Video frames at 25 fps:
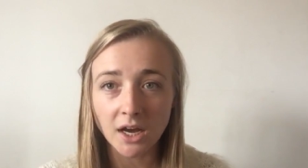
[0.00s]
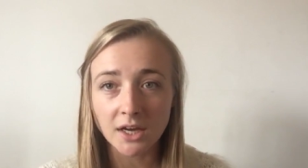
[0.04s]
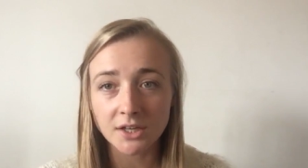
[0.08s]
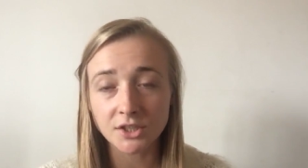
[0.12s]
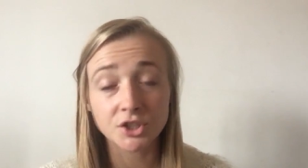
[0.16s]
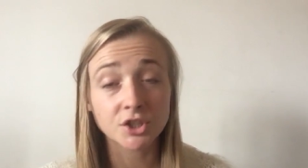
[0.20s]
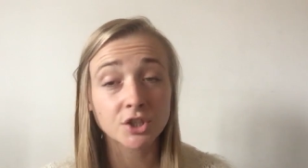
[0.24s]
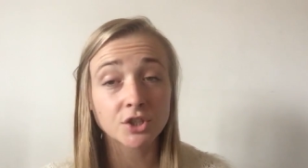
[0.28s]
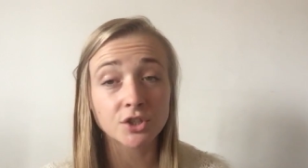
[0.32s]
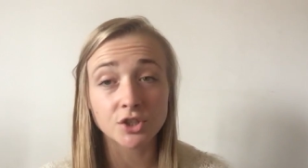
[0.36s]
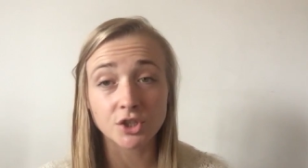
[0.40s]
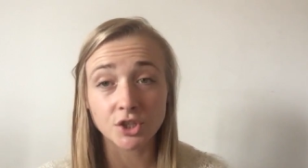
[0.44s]

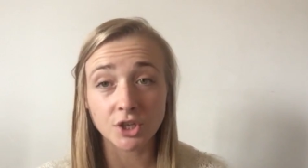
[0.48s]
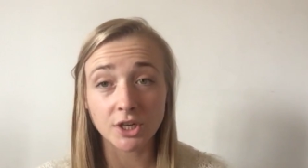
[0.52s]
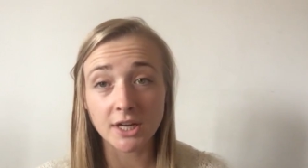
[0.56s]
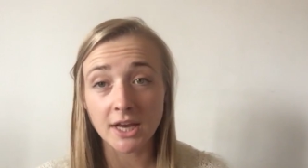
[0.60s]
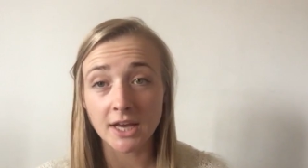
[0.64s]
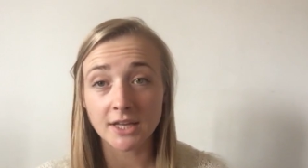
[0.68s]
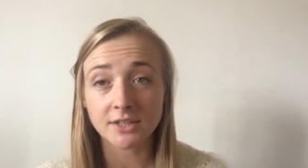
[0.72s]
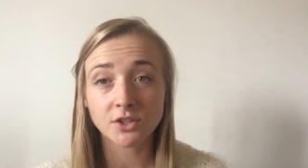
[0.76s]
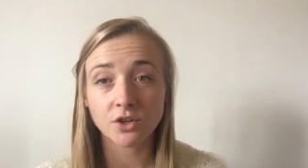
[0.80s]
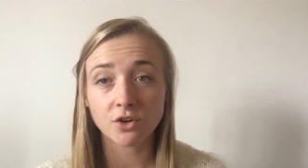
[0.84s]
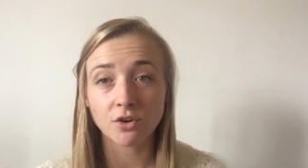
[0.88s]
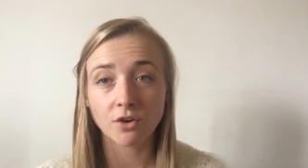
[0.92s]
so she
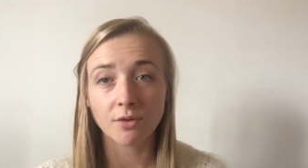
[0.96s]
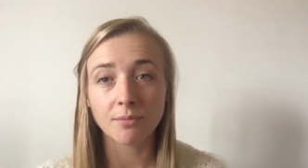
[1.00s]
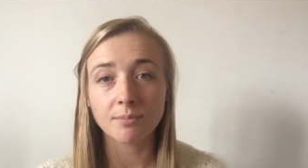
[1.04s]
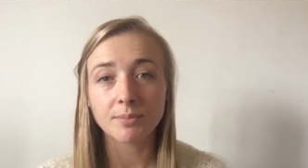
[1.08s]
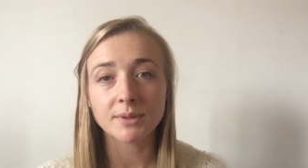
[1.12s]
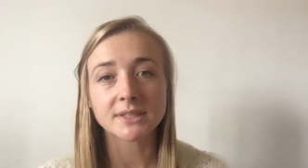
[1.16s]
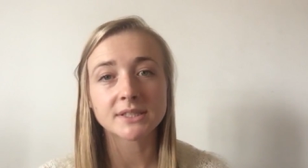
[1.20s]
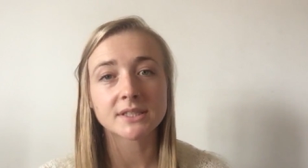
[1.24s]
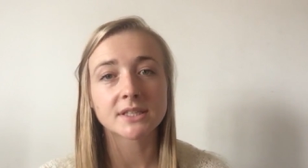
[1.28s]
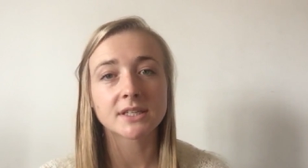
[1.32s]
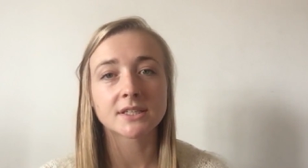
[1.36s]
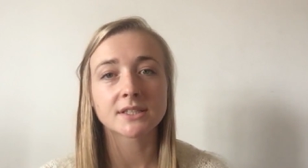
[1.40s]
has her own
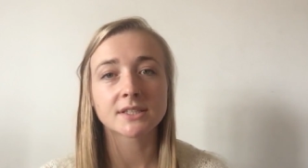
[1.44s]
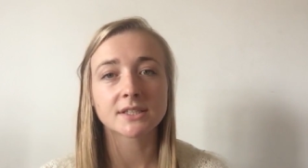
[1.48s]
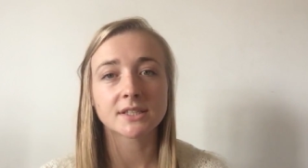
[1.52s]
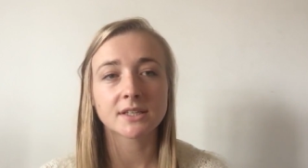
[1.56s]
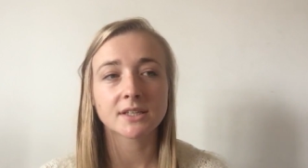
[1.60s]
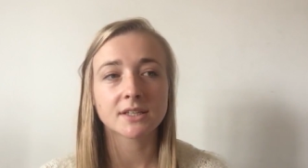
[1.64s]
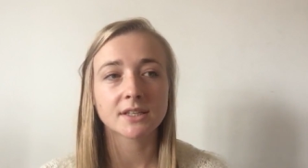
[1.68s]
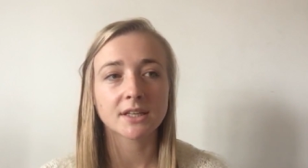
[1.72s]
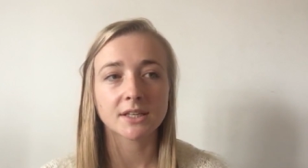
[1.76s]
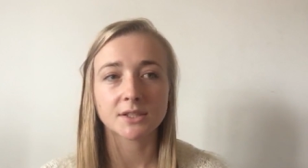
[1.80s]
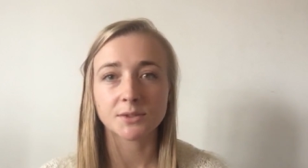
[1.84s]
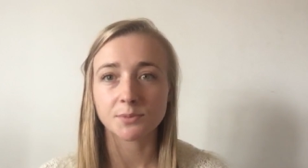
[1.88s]
business
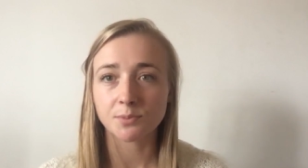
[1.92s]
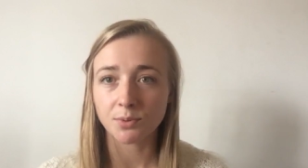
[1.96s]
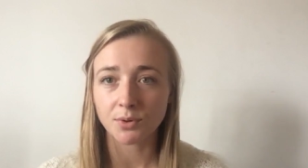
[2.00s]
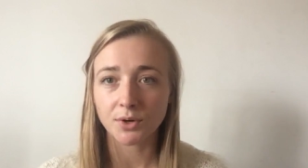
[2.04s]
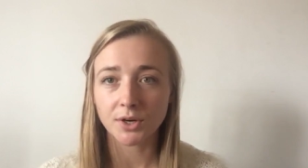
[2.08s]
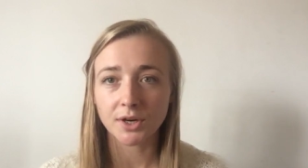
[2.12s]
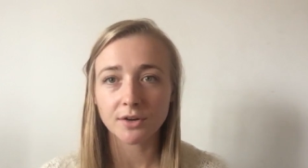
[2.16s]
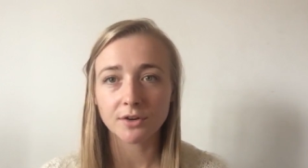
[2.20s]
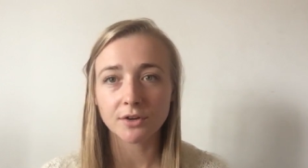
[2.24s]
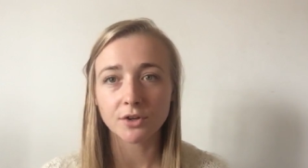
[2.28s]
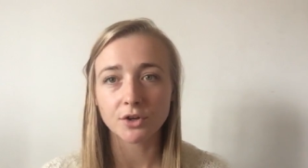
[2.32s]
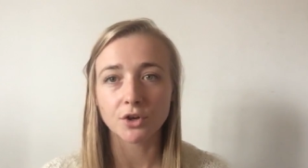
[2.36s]
that's
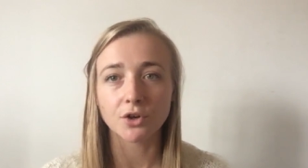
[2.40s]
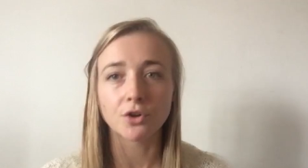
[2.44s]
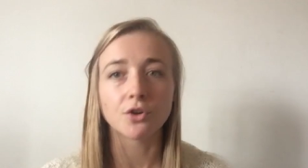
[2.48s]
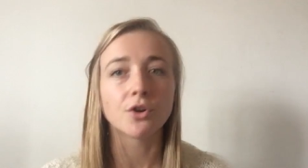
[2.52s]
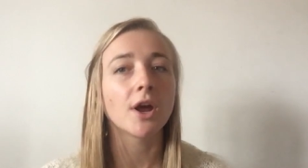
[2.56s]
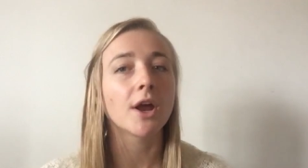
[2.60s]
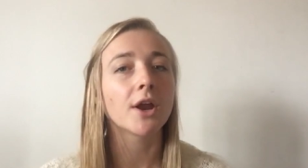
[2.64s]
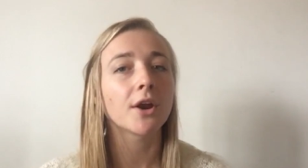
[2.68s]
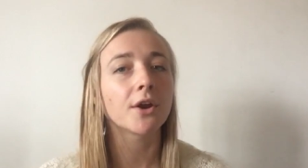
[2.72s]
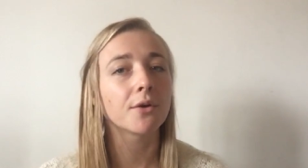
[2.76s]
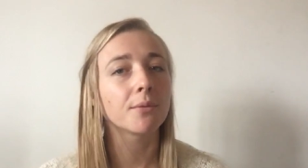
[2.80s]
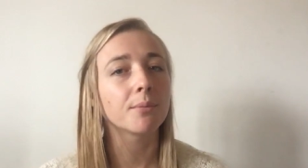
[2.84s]
pretty new,
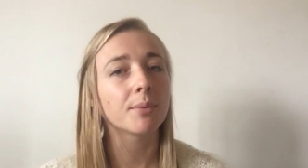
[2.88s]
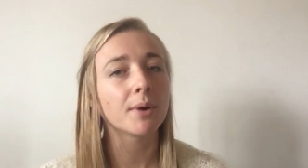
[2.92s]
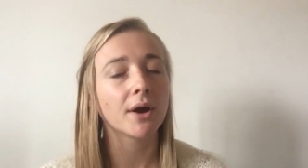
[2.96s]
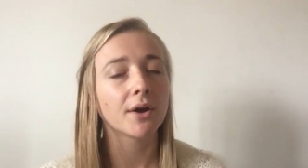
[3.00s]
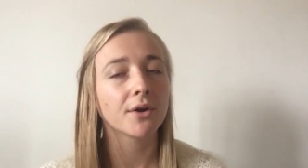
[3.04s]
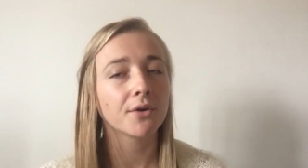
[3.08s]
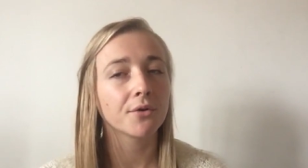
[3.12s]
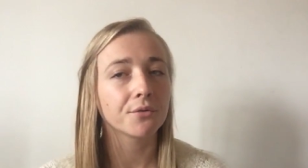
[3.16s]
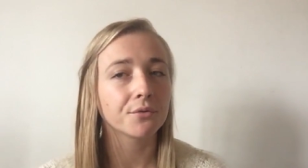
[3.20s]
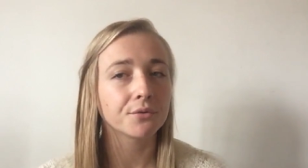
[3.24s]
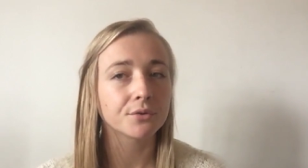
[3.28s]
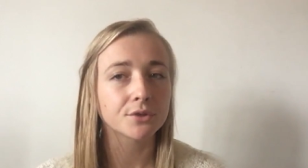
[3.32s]
and her
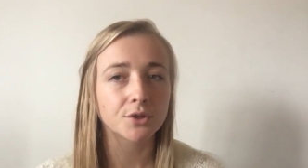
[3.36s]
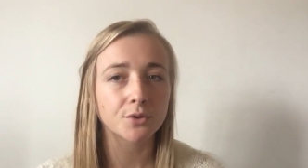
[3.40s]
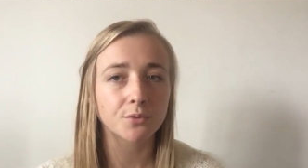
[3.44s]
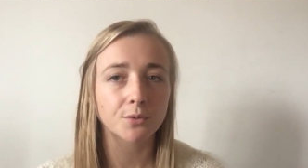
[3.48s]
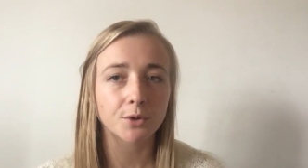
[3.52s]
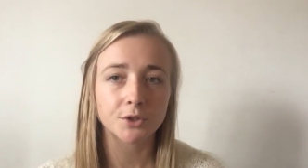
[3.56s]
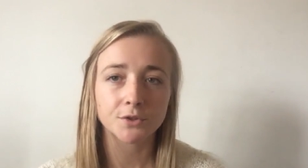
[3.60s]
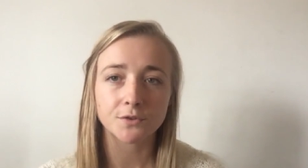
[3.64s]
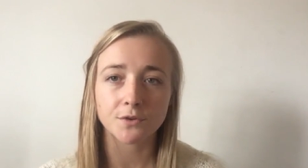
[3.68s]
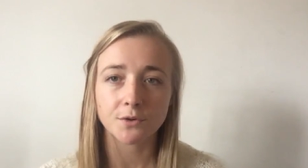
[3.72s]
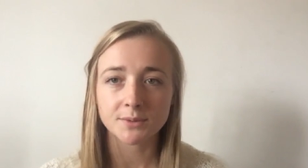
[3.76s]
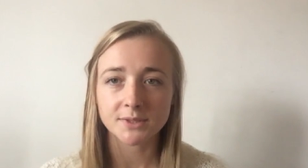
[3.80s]
partner also
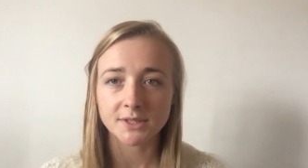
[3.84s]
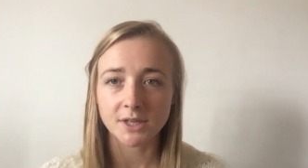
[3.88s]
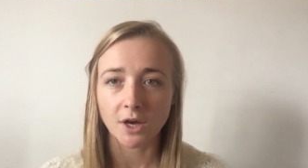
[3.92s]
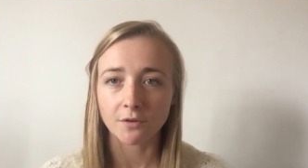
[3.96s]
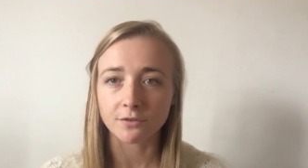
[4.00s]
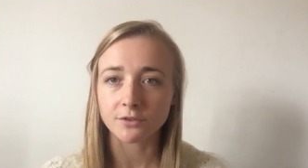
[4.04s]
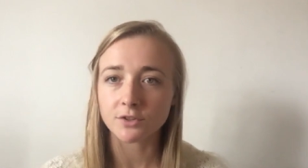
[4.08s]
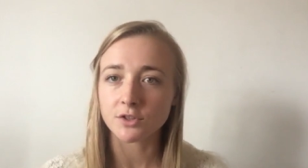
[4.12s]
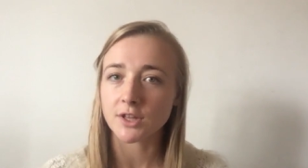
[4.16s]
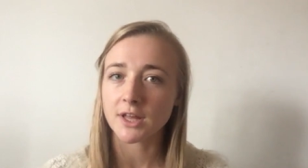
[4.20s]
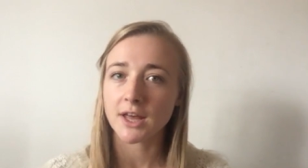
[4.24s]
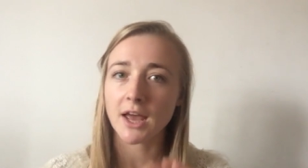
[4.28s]
works for
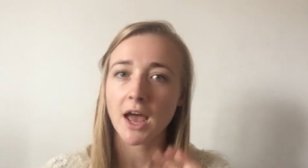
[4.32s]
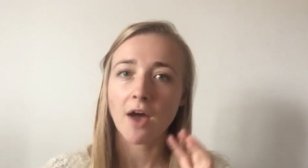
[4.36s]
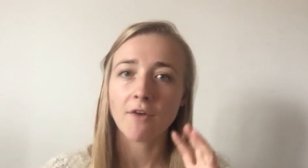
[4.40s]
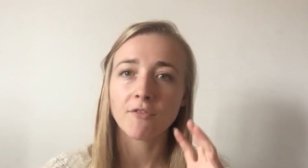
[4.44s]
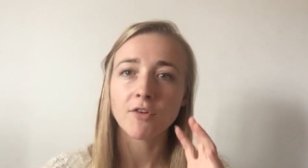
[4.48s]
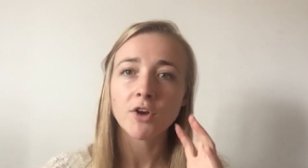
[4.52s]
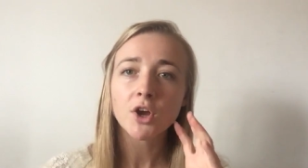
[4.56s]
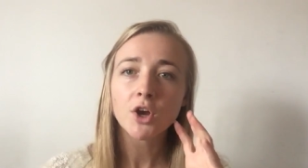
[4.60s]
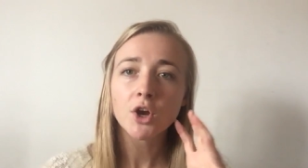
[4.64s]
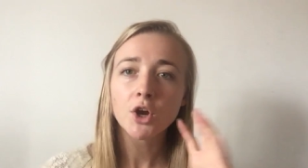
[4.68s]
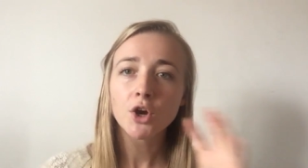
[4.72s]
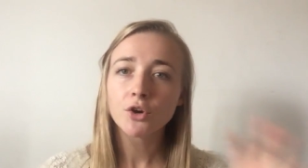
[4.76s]
himself, so they have
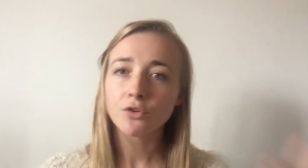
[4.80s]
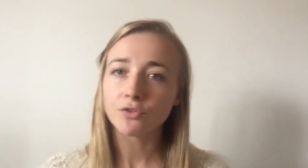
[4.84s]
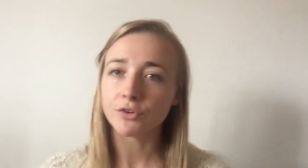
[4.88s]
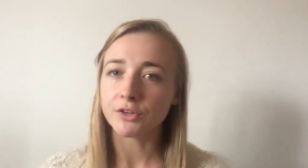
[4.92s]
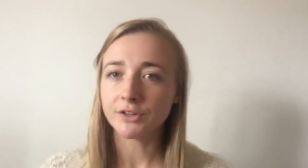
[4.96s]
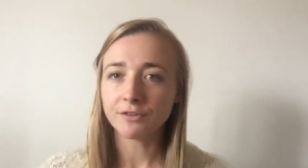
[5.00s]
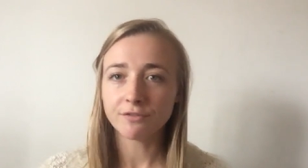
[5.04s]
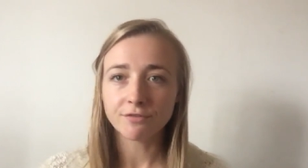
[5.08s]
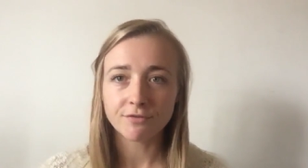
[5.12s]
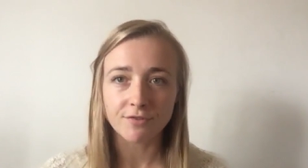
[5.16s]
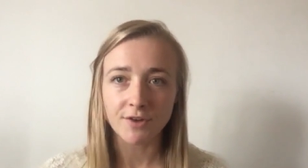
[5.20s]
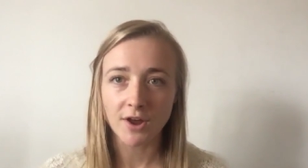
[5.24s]

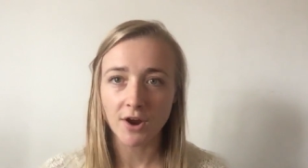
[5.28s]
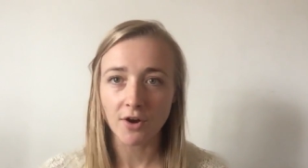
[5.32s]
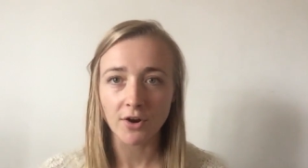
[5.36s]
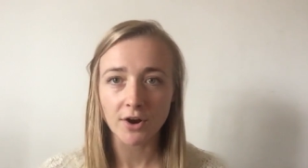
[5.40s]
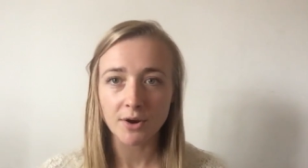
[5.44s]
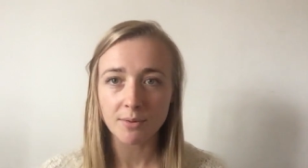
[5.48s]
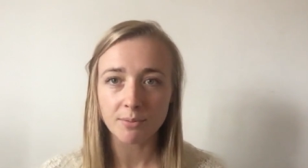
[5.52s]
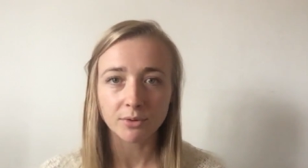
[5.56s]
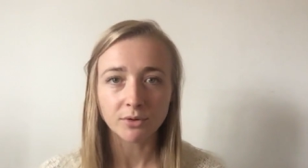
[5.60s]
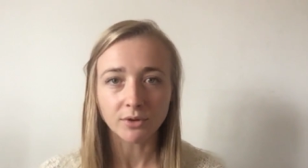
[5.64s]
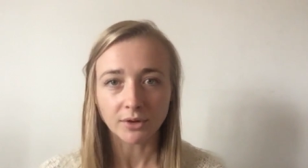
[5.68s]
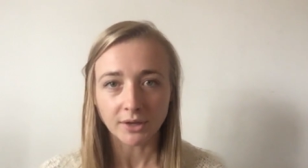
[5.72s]
really
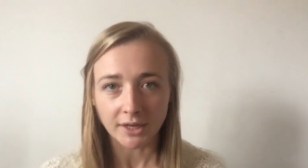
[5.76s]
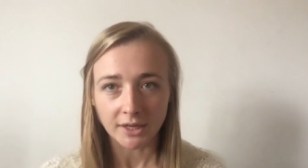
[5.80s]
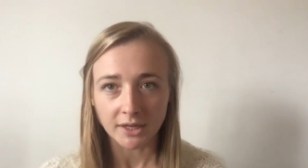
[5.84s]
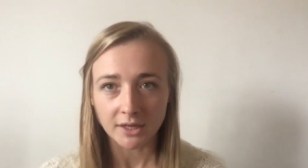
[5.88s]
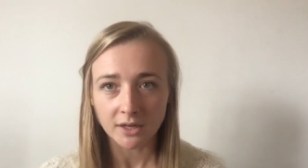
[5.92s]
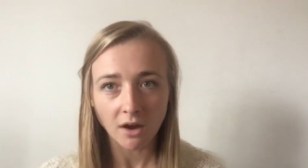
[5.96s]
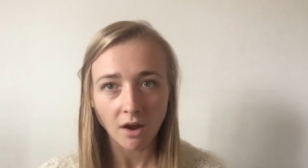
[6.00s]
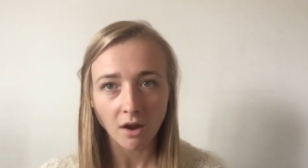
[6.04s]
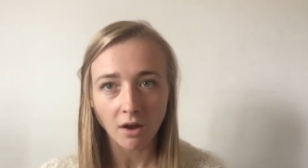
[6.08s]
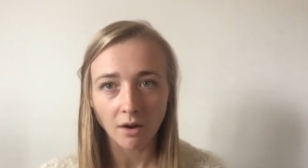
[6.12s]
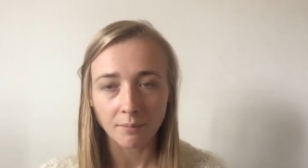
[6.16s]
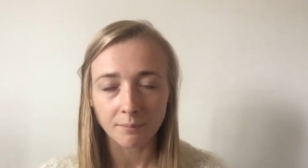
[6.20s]
variable
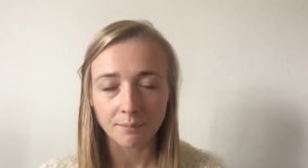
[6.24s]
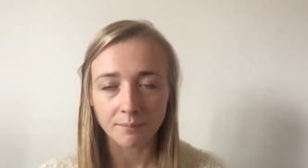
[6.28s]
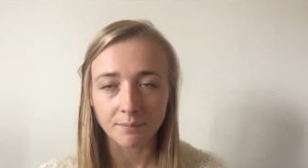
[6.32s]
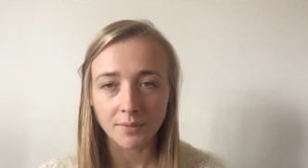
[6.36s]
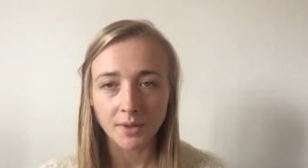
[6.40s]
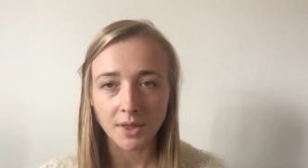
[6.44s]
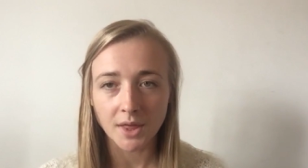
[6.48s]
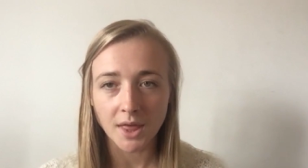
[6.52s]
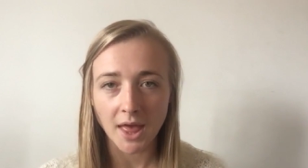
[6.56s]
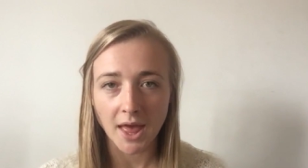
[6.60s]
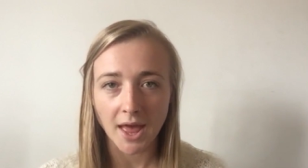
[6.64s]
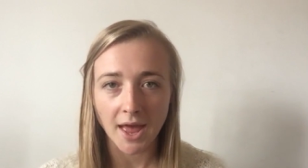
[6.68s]
income,
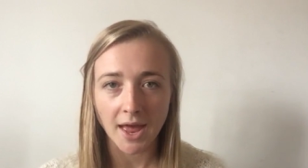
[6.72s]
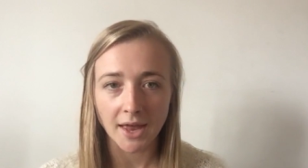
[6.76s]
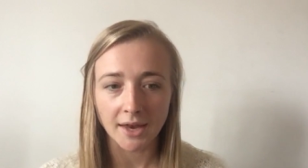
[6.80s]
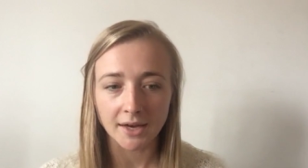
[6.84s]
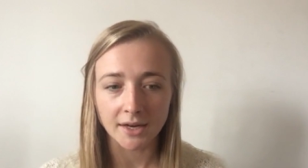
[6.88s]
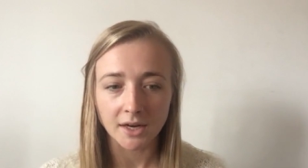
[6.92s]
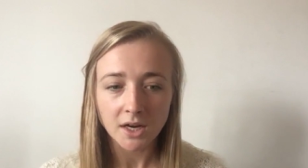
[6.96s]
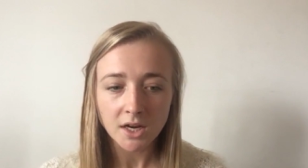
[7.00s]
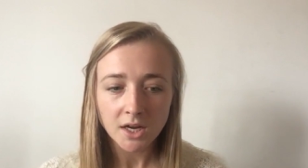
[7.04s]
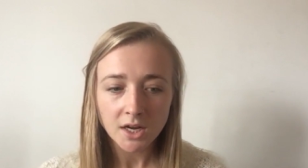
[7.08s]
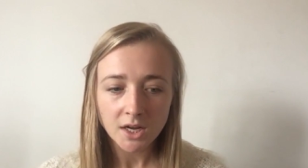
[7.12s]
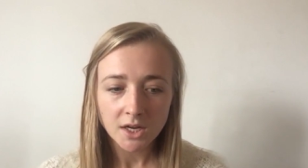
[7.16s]
and